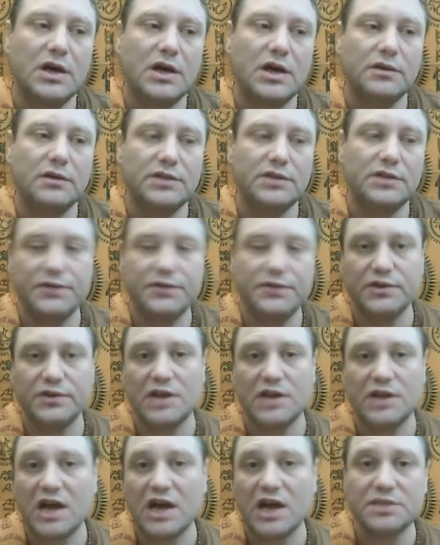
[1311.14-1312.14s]
different
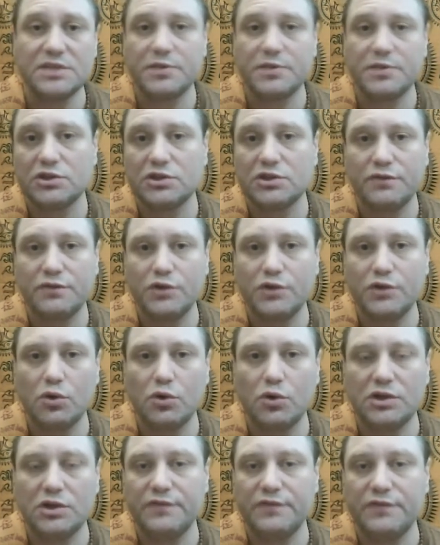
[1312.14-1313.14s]
aspects of yoga,
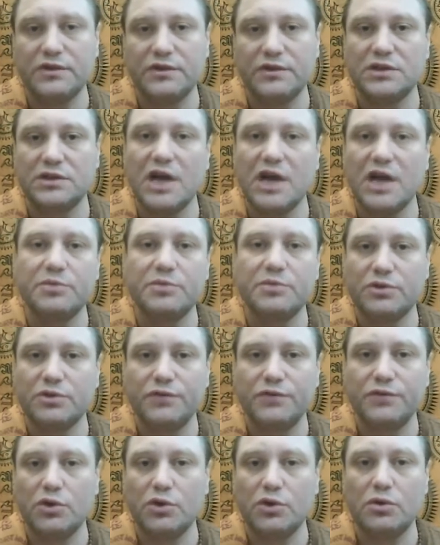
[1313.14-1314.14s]
different types
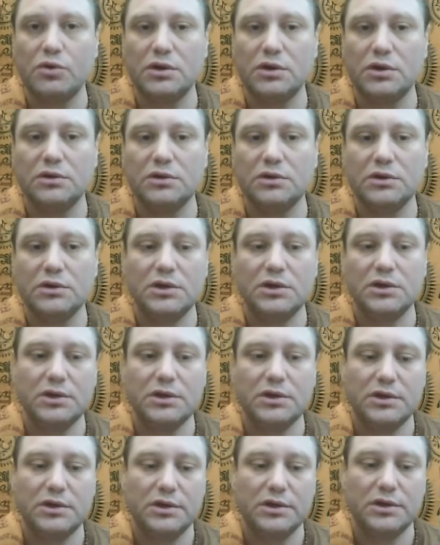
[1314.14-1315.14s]
of yoga,
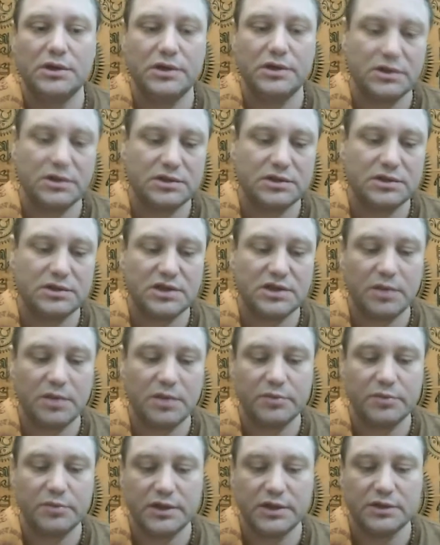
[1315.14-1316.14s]
and it's
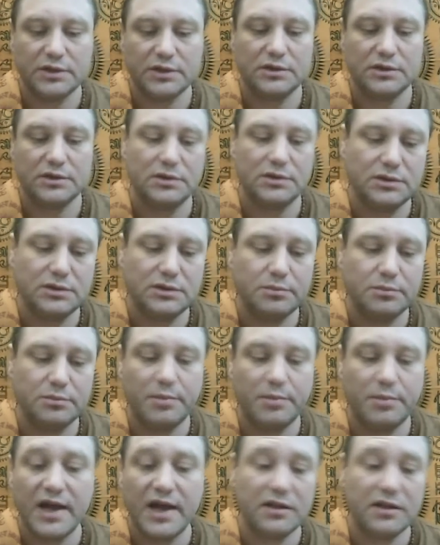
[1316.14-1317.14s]
some like
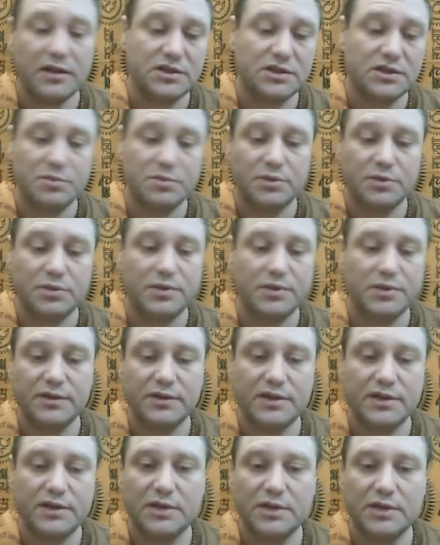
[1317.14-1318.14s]
balance between
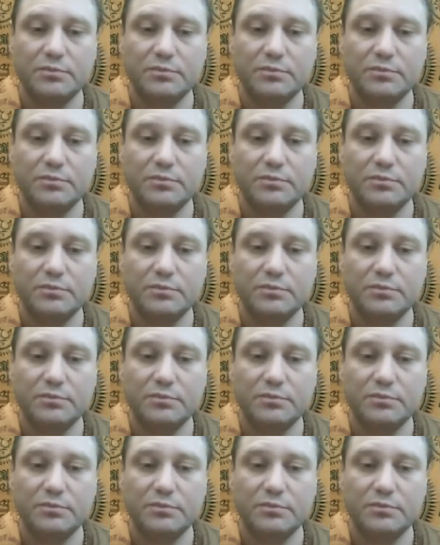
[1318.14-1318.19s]
them.